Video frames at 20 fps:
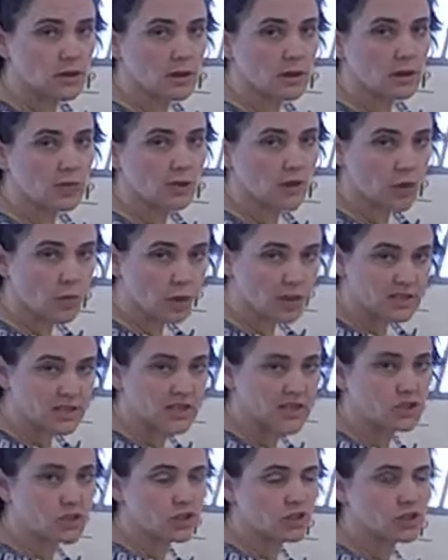that you want to
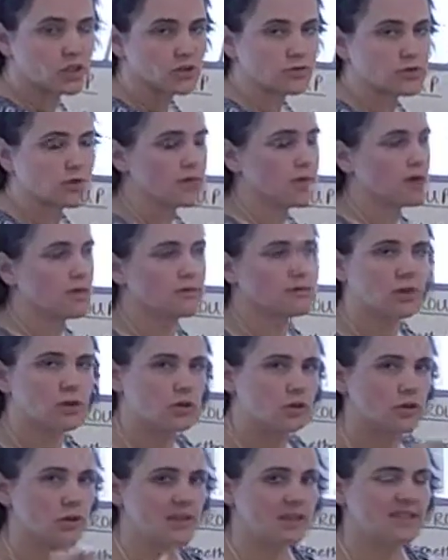teach your children, and
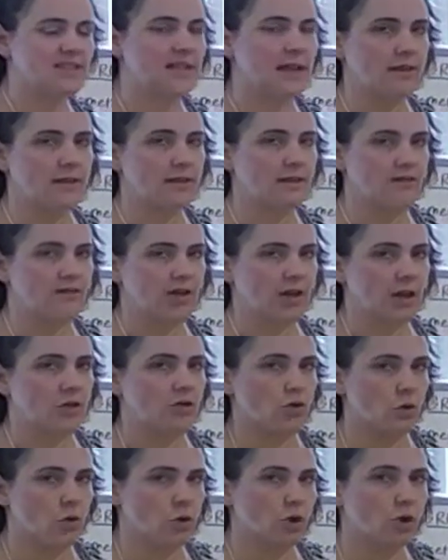you can see that in another video, the
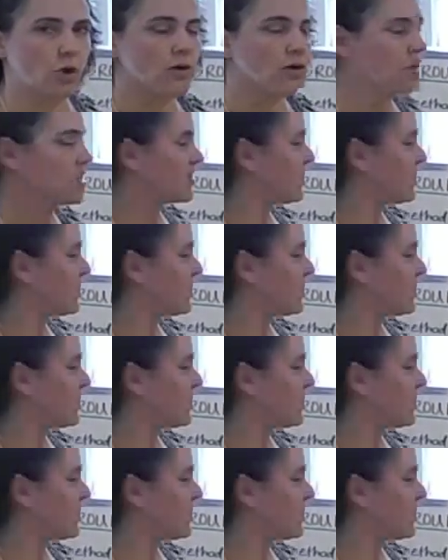core and crust